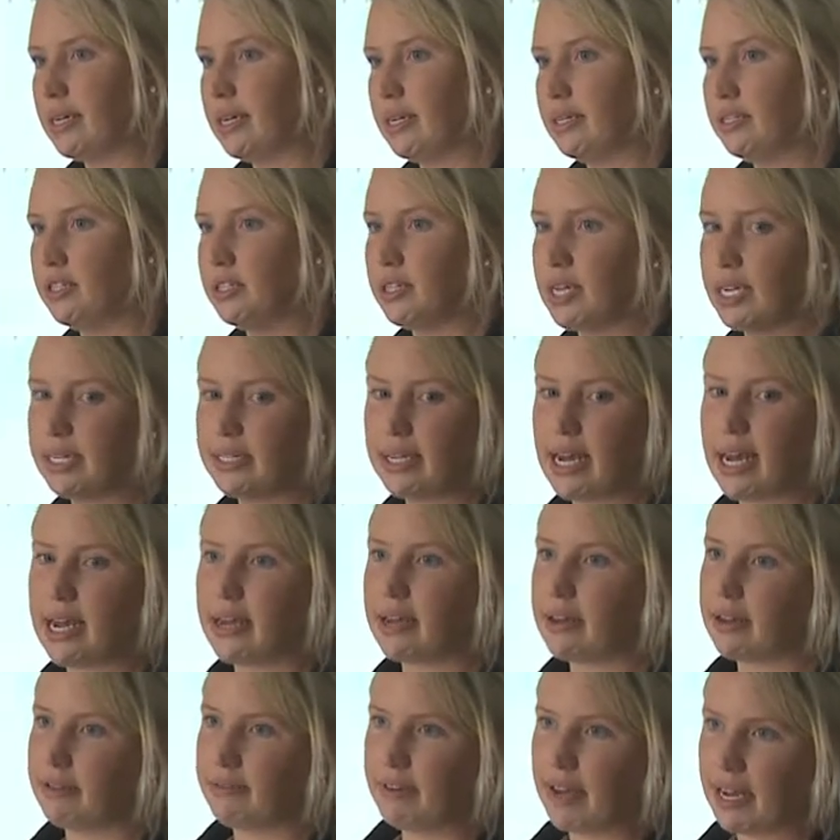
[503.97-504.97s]
and do they
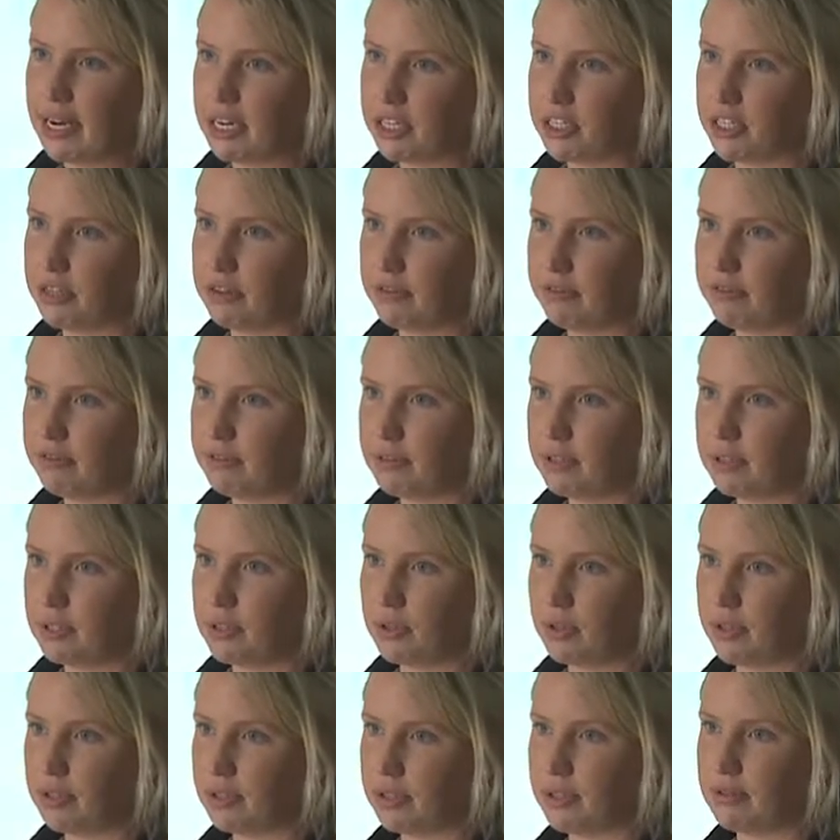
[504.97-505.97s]
take advantage of
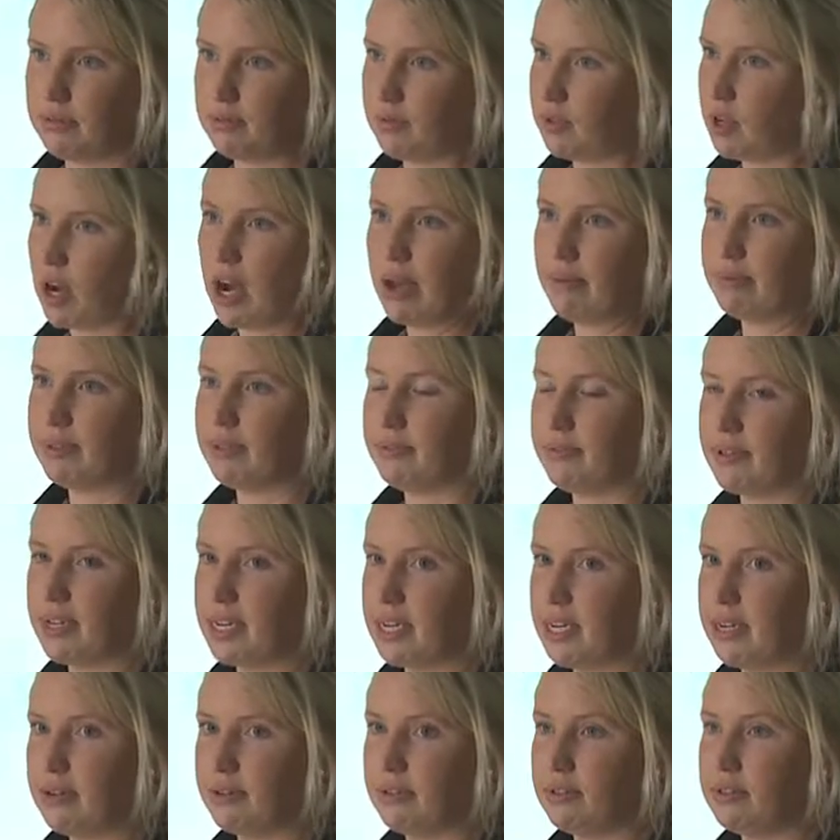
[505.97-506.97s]
certain times of the
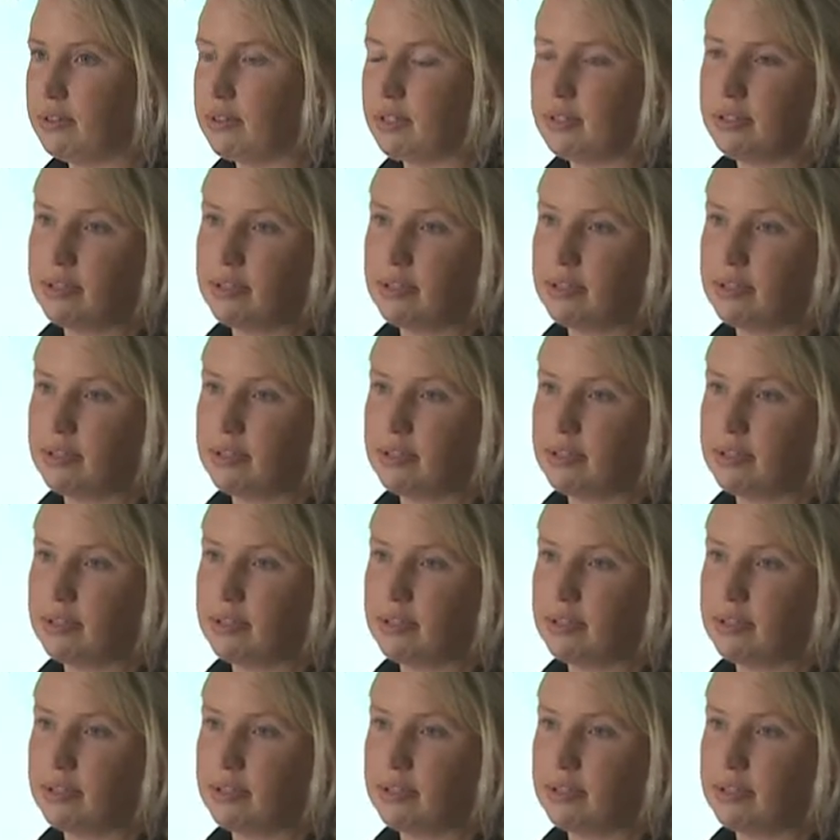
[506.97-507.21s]
year and